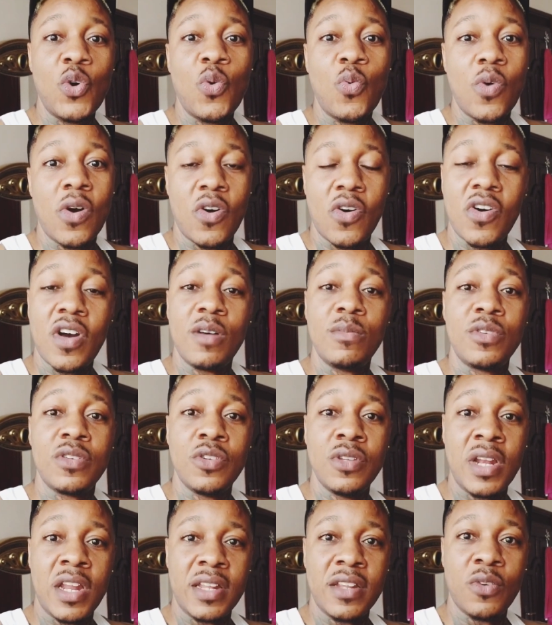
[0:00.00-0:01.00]
Welcome
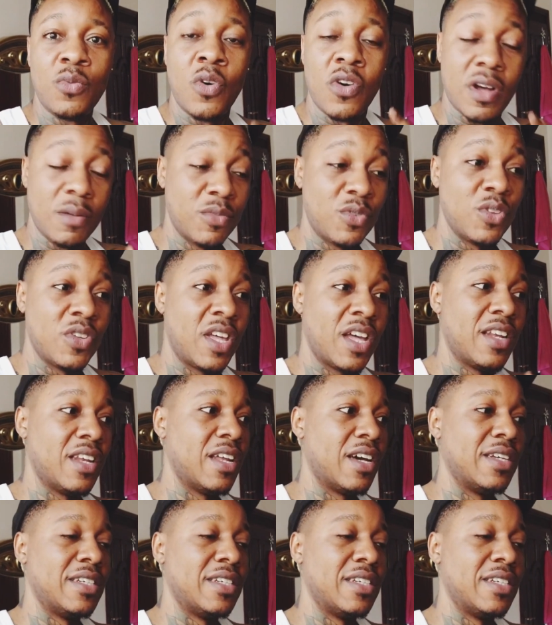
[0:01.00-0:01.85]
to Uganda.